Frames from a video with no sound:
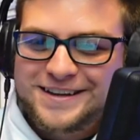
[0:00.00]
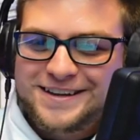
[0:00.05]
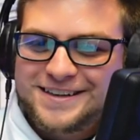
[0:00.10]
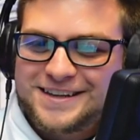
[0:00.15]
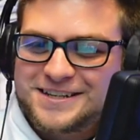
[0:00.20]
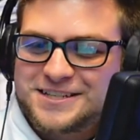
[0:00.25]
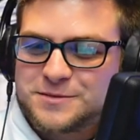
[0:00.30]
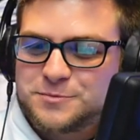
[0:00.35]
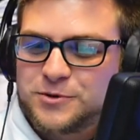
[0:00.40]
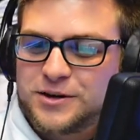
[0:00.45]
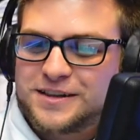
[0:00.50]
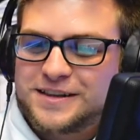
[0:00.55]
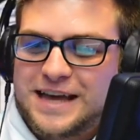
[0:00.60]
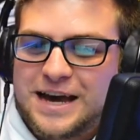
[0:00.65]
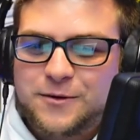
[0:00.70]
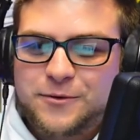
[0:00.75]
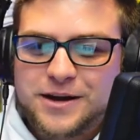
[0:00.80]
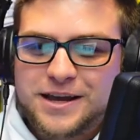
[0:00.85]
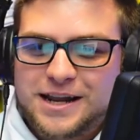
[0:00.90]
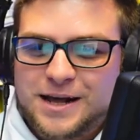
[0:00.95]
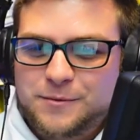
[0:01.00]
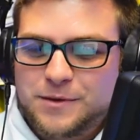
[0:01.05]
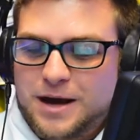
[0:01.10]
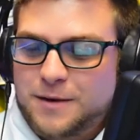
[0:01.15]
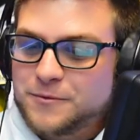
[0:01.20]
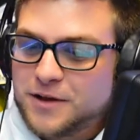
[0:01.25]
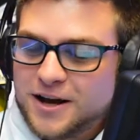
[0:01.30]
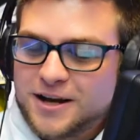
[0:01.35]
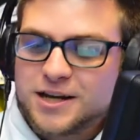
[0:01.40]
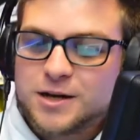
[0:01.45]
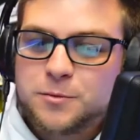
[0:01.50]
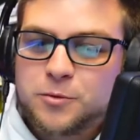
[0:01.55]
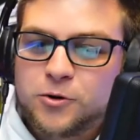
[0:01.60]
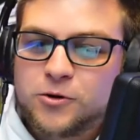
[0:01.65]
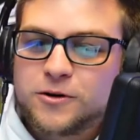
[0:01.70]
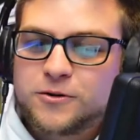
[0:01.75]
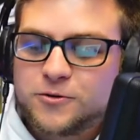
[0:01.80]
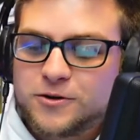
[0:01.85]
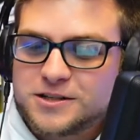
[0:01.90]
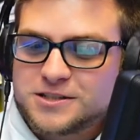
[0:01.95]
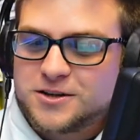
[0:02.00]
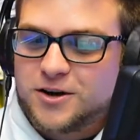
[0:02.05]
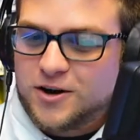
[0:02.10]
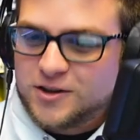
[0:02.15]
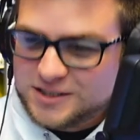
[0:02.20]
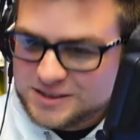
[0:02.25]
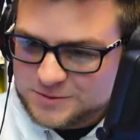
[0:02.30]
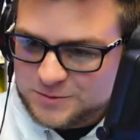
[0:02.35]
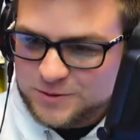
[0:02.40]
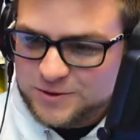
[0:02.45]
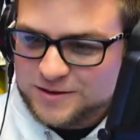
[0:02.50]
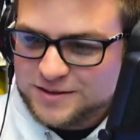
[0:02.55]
Let's just put it that way. And I'm, I'm not going to pull a Chris Collinsworth.